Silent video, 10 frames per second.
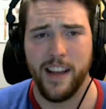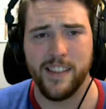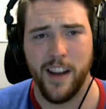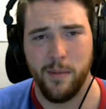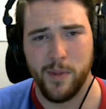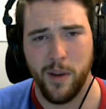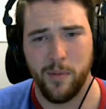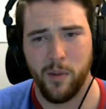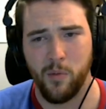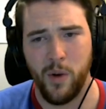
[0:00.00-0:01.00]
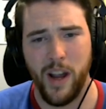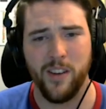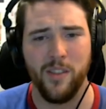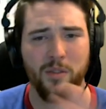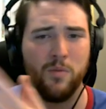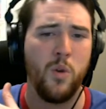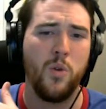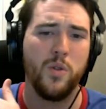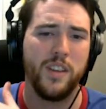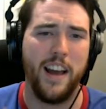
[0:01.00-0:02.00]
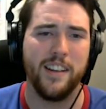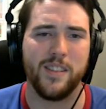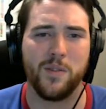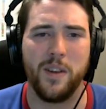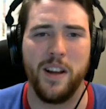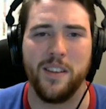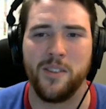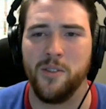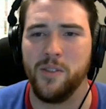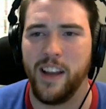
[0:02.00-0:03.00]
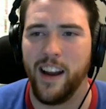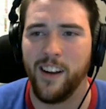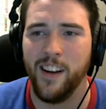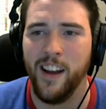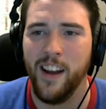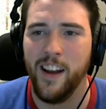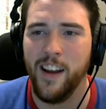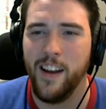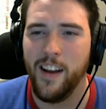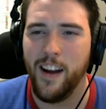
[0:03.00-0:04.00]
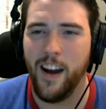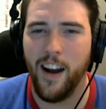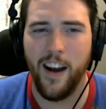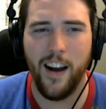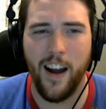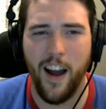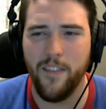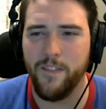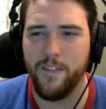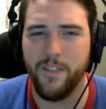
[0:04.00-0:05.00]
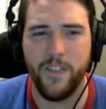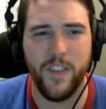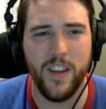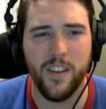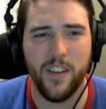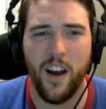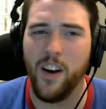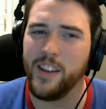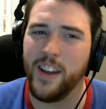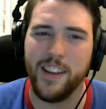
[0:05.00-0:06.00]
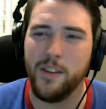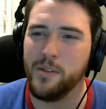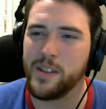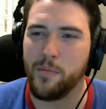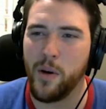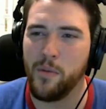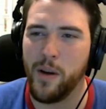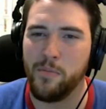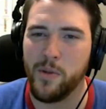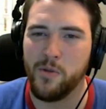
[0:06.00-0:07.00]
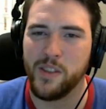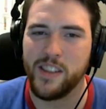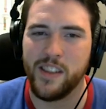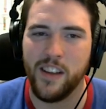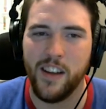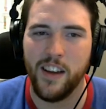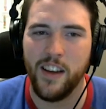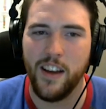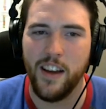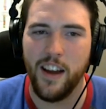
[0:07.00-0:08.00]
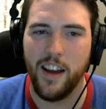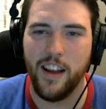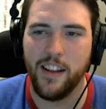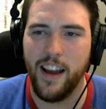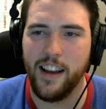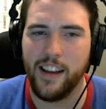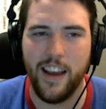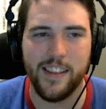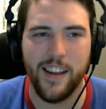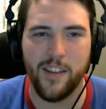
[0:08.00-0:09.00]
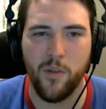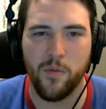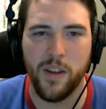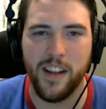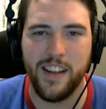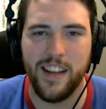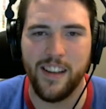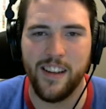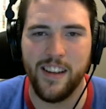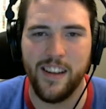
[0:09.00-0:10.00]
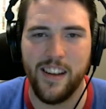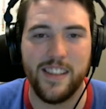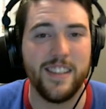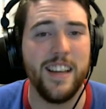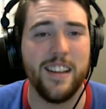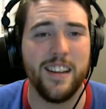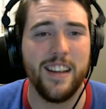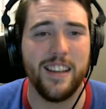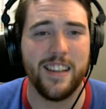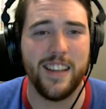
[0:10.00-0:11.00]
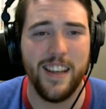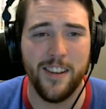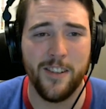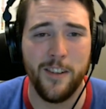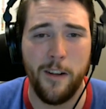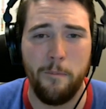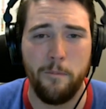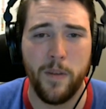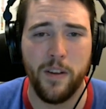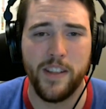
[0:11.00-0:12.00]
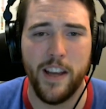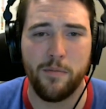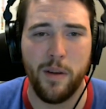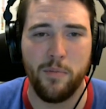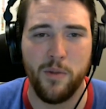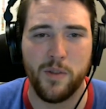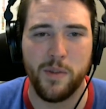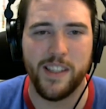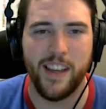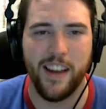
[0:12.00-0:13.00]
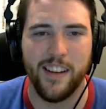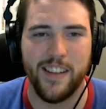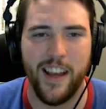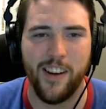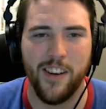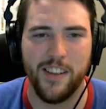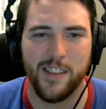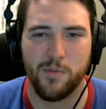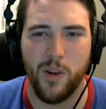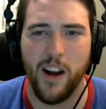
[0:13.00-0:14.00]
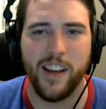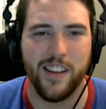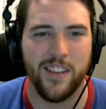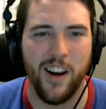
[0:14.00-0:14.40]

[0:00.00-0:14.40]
last time, so I'm gonna roll that straight through there. I feel... Oh, that used up all my boost. In that case, I don't really need to see the need to heal. I'm going to take my boost once again and take on this rocket